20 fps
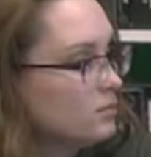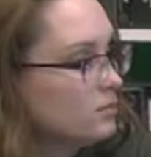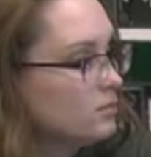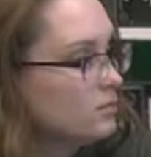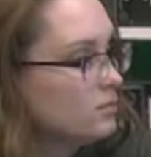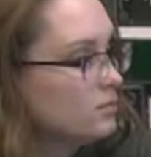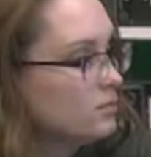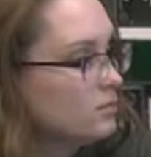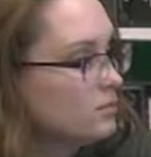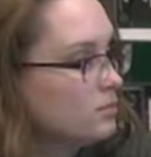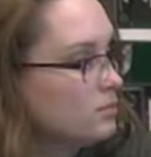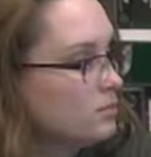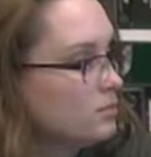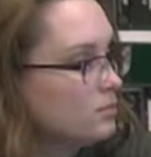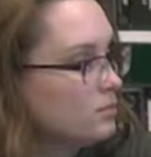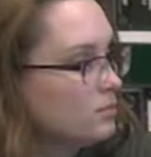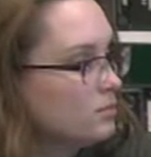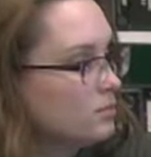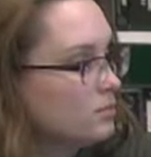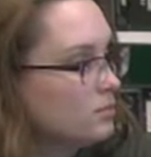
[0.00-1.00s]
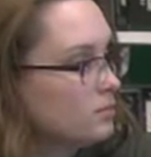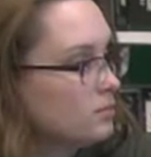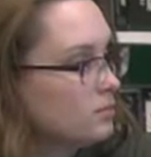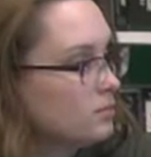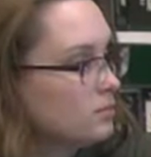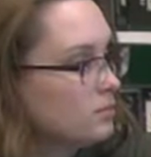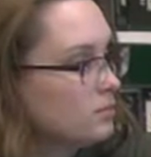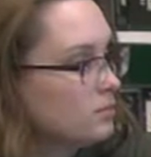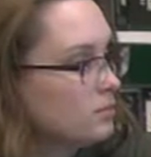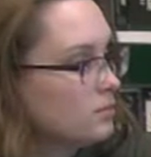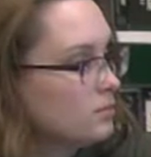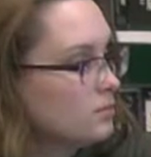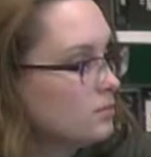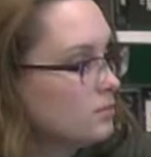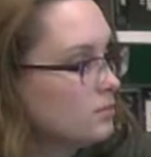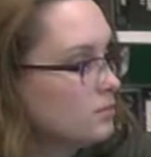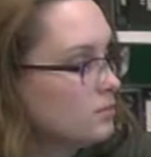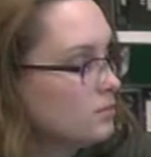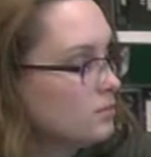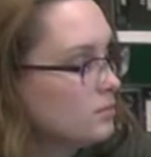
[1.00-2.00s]

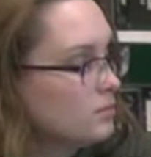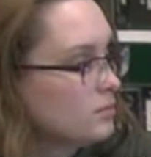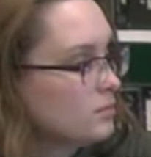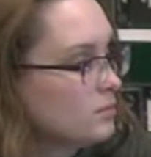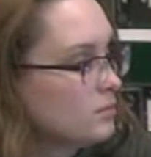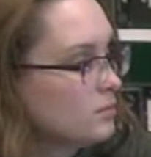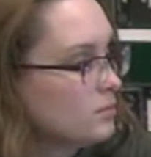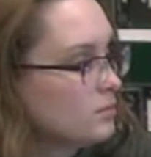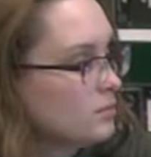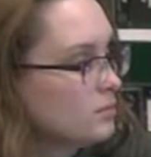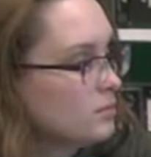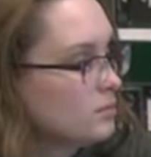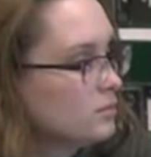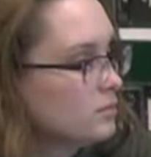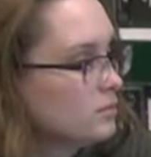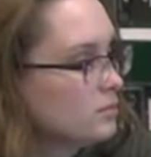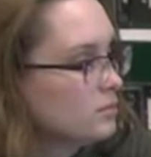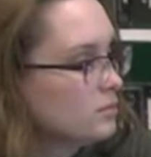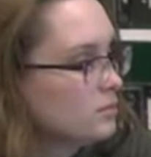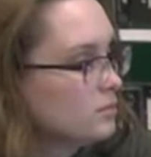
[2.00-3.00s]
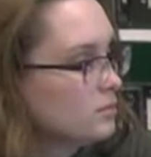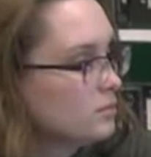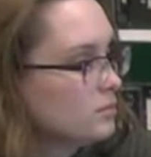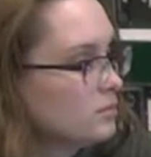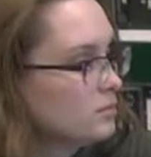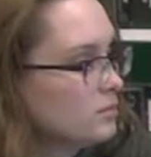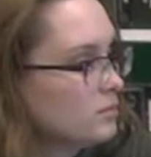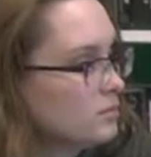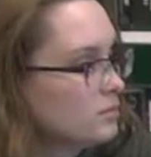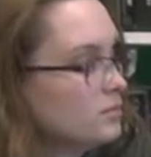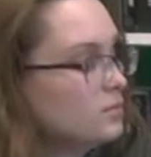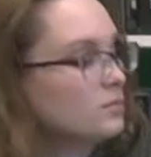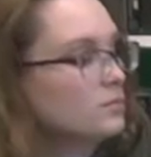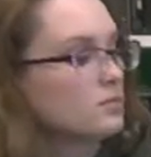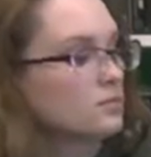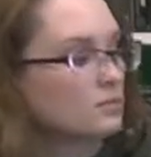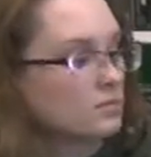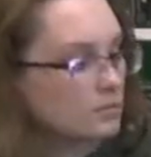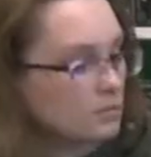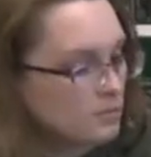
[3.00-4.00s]

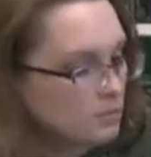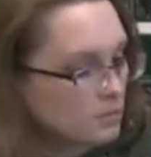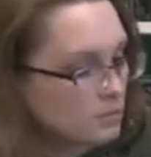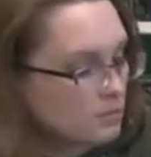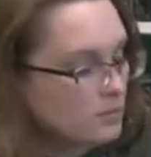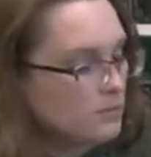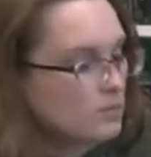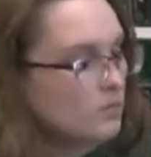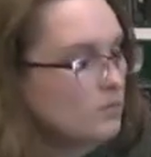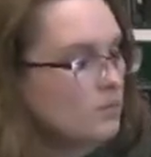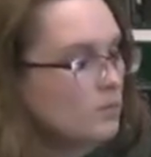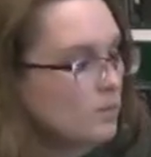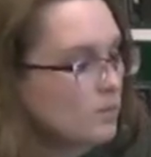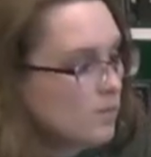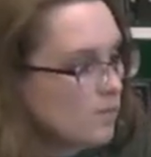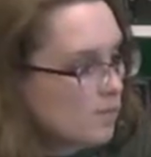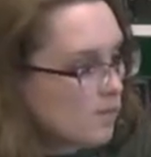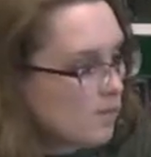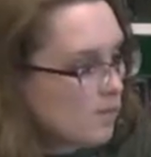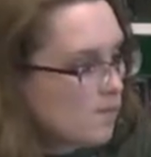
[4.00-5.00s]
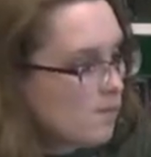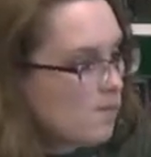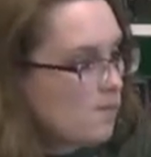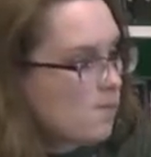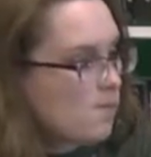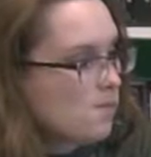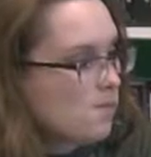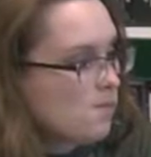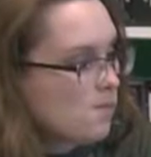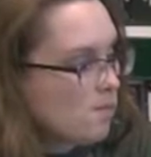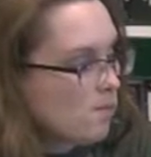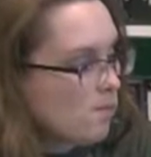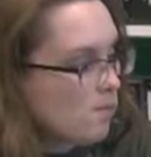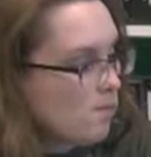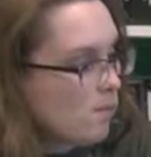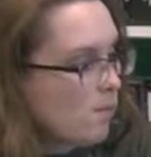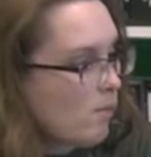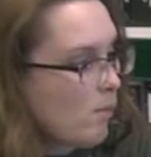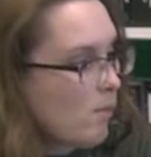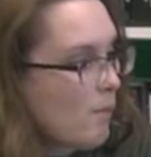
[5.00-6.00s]

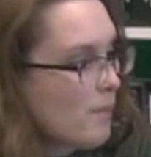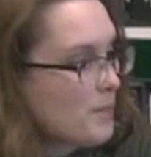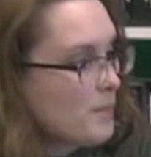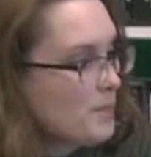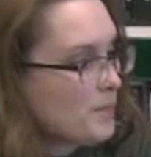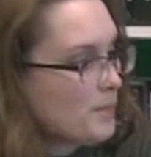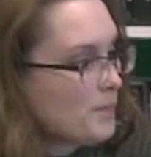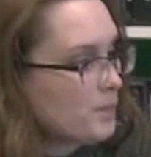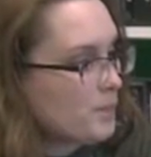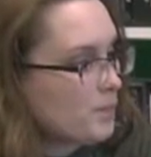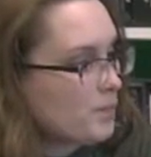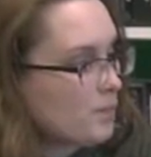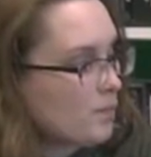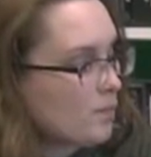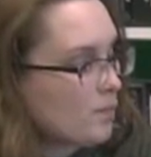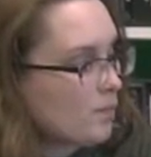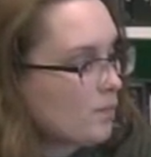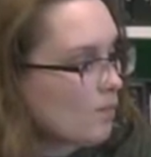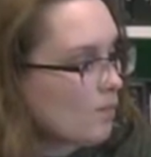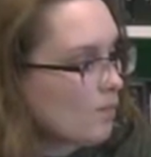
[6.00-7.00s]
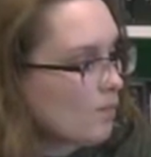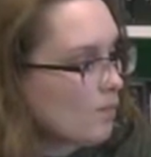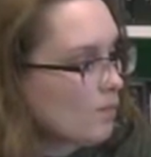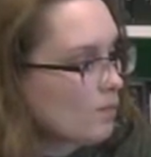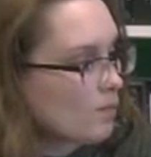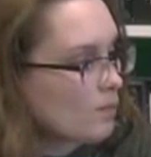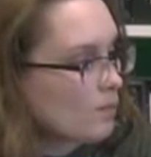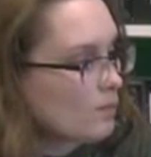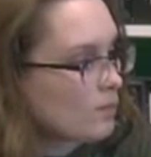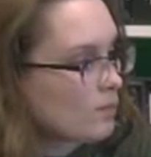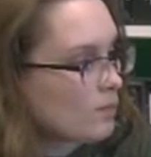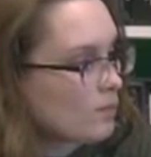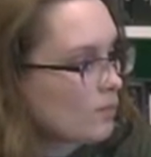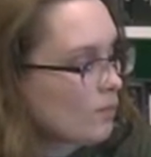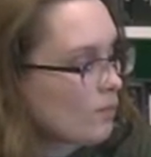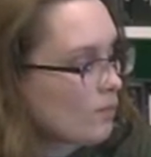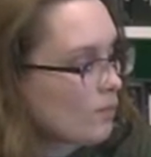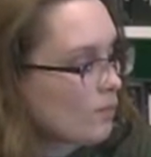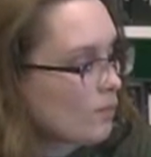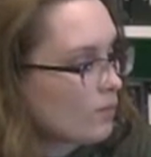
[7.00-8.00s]
This person isn't speaking.